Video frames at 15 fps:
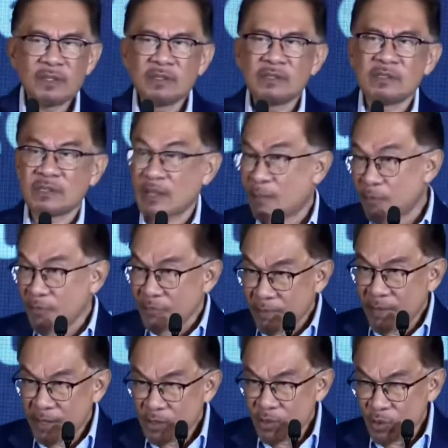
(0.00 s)
Some of them
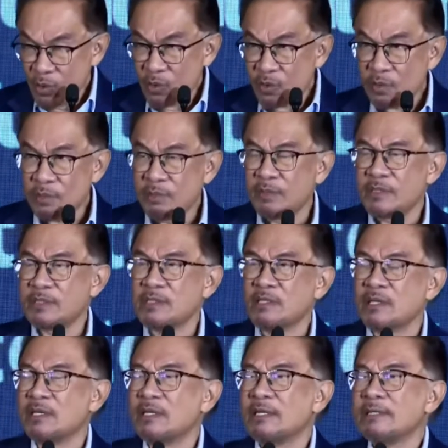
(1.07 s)
I know
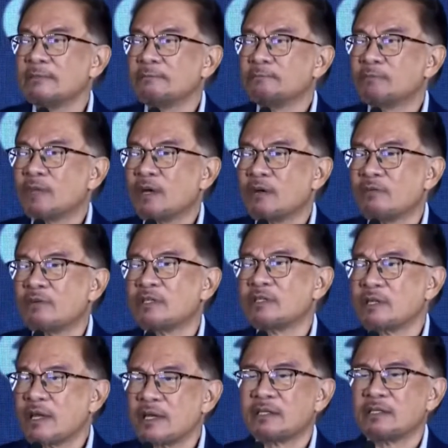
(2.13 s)
personally, I've
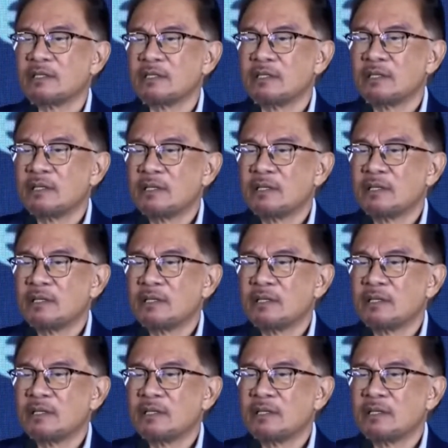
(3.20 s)
interacted,